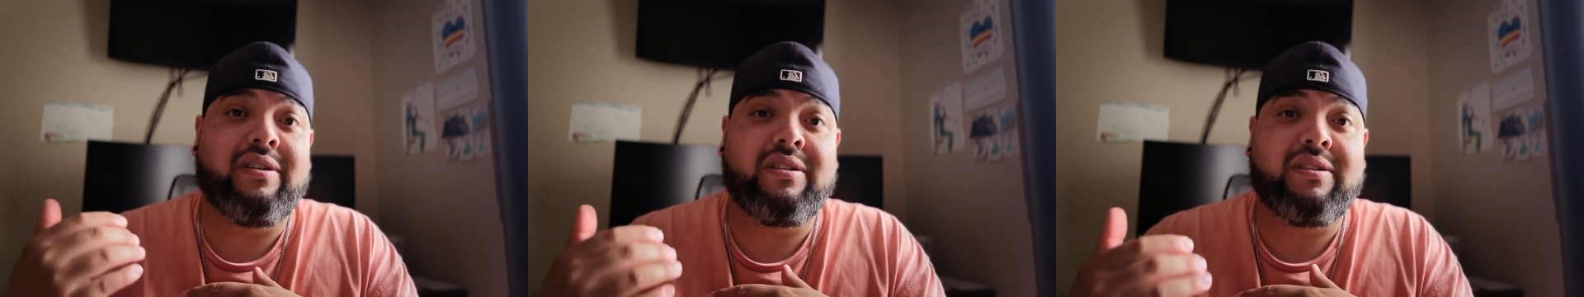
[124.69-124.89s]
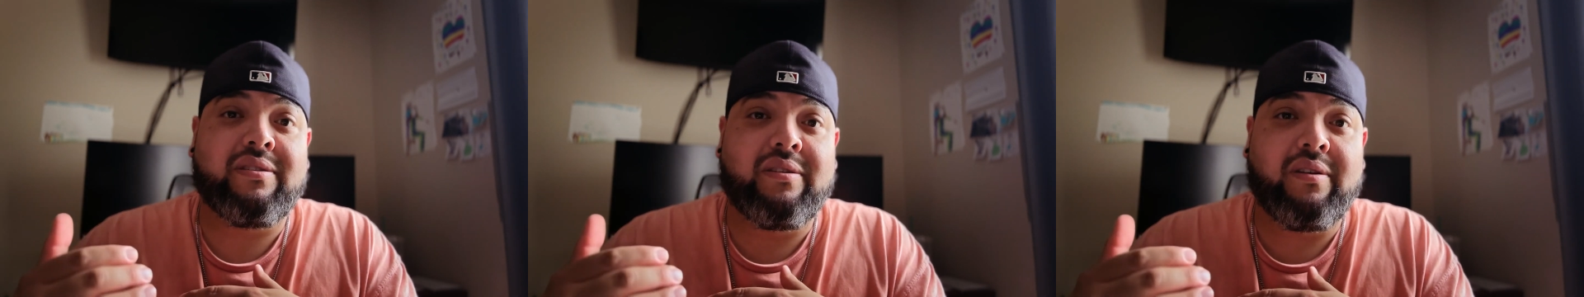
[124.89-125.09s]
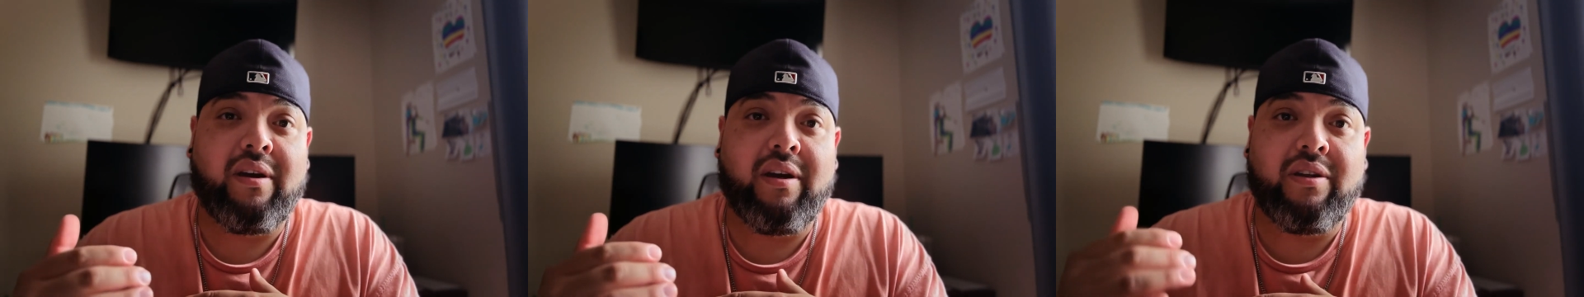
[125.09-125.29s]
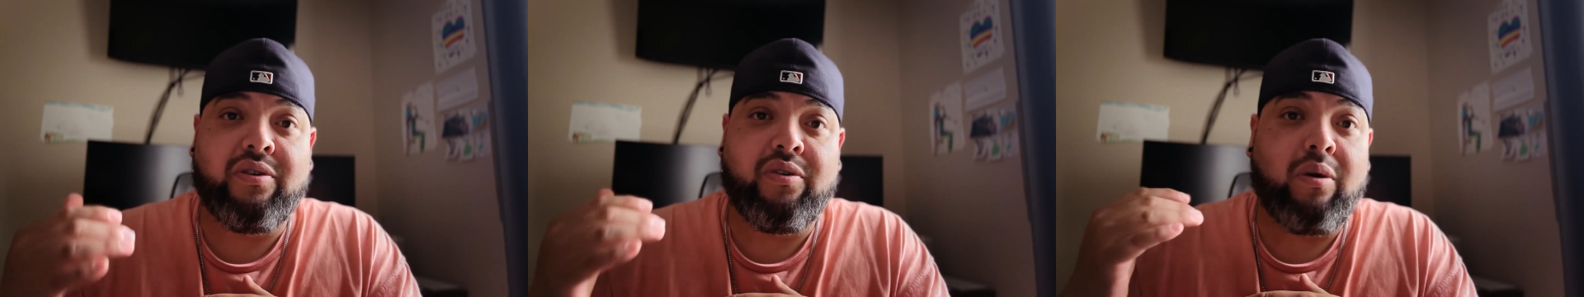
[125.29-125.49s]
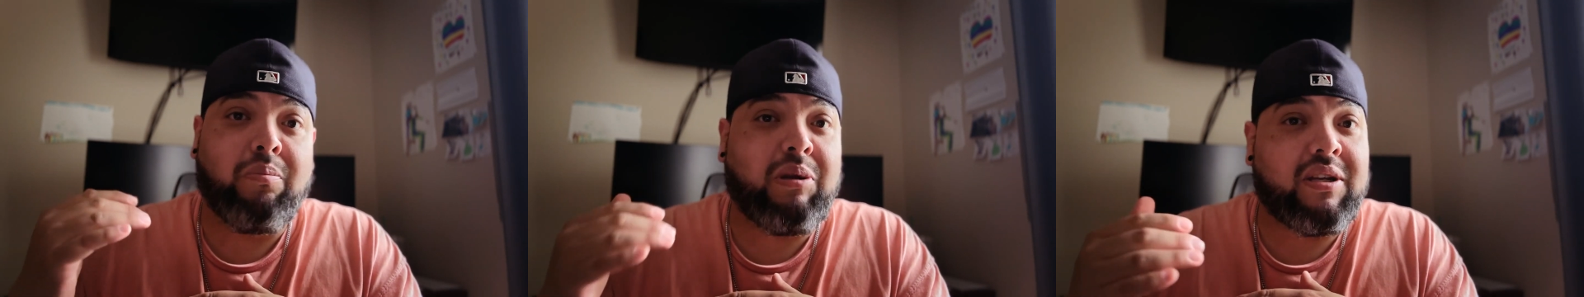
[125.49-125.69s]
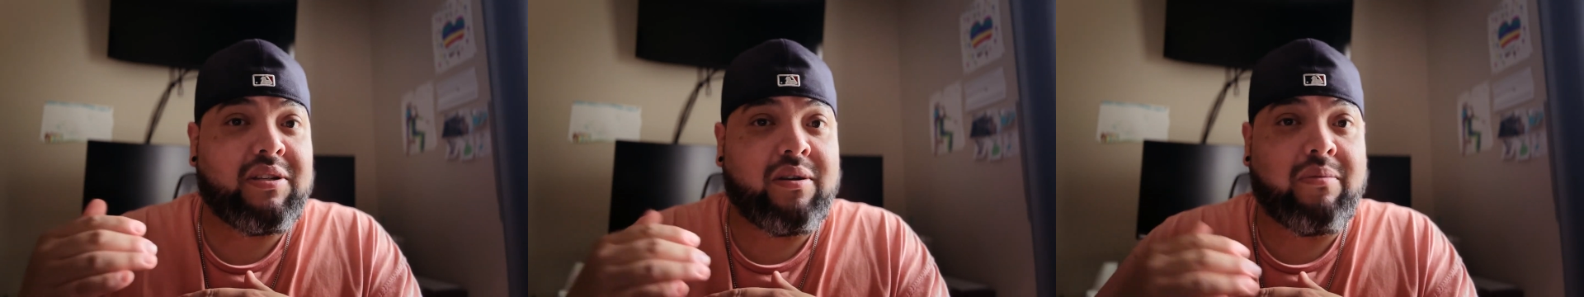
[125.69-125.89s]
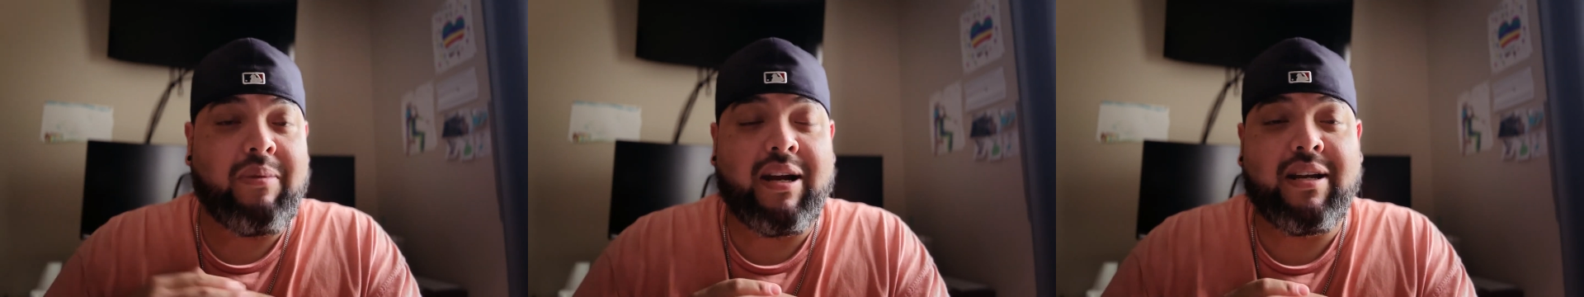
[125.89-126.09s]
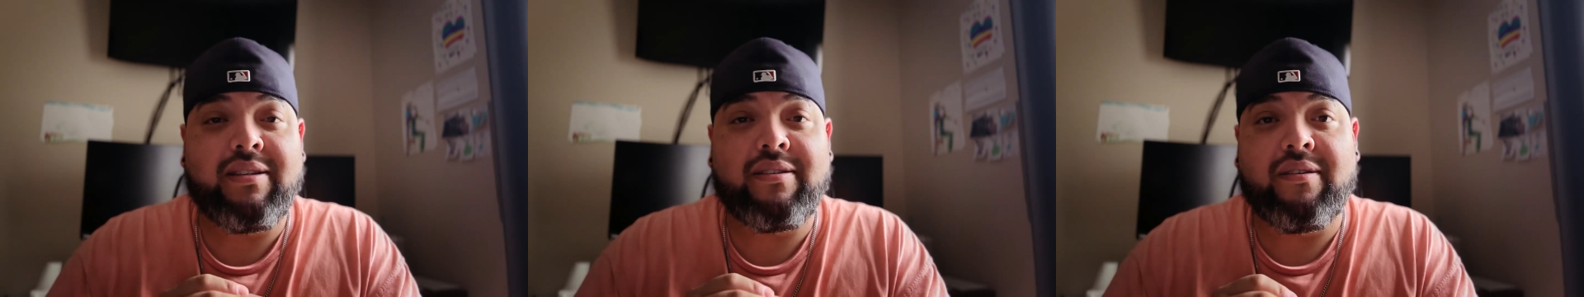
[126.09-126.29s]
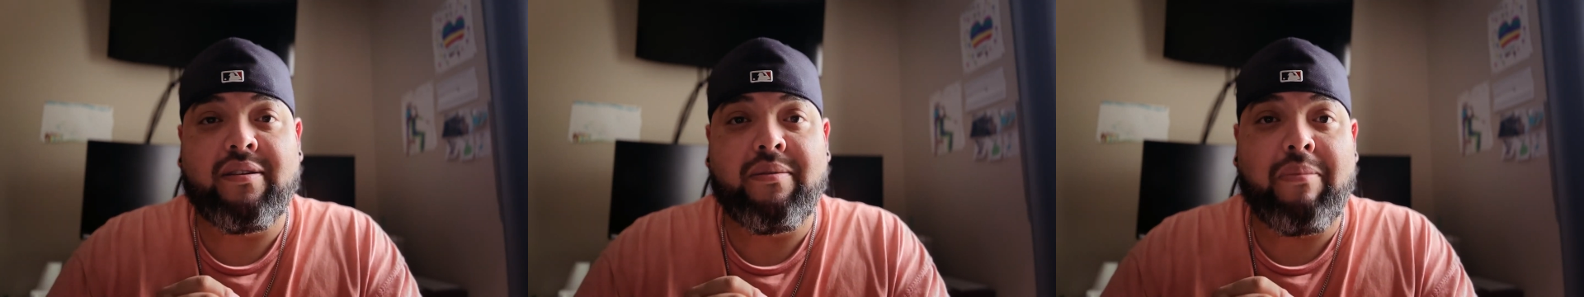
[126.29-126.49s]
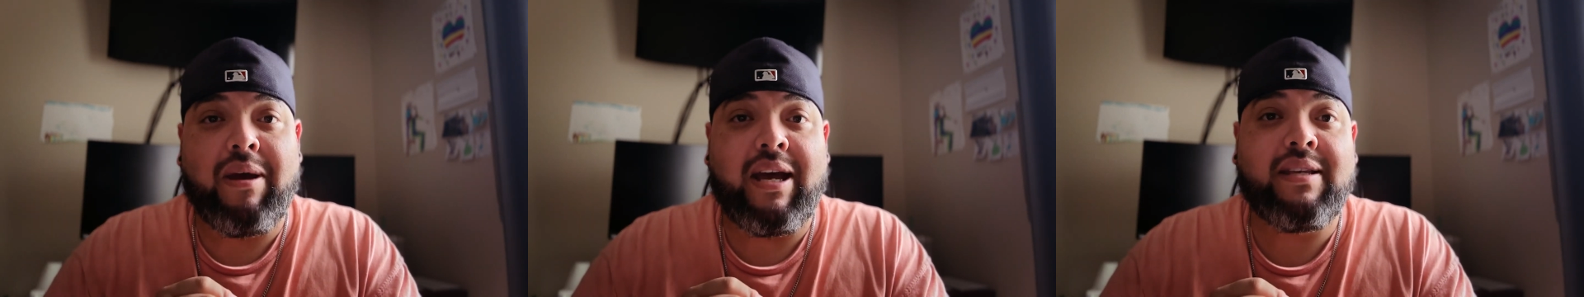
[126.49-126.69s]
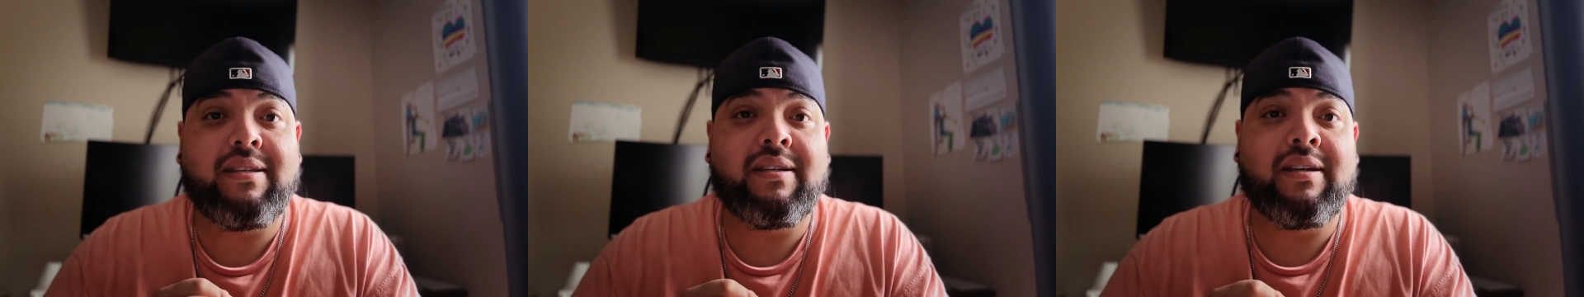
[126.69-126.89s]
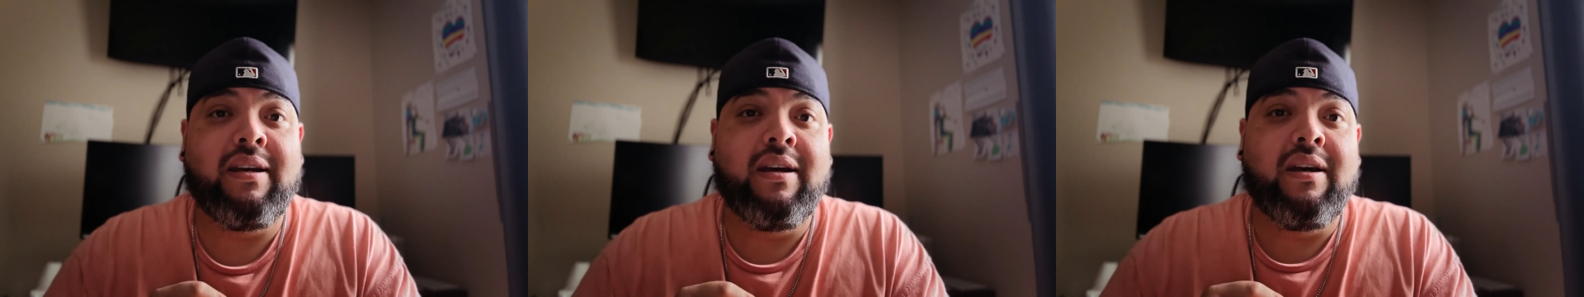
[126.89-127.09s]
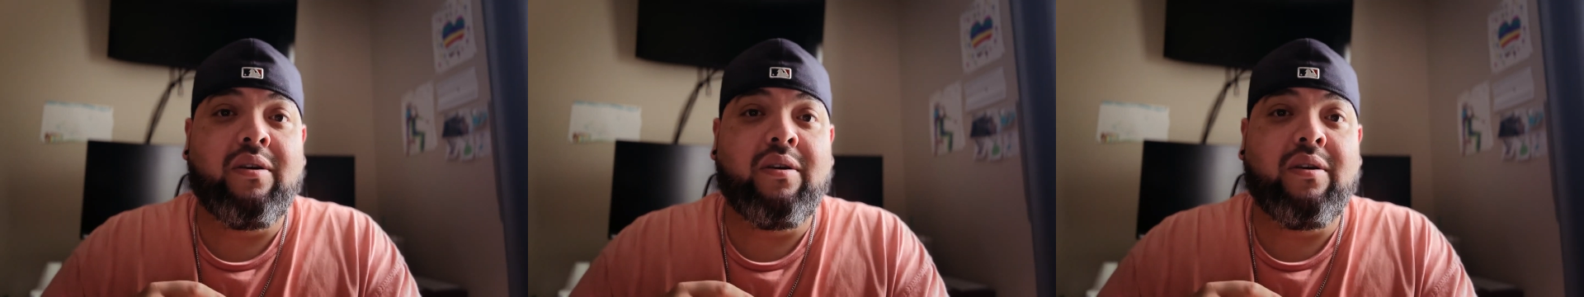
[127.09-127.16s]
just do a plus or minus on the mask,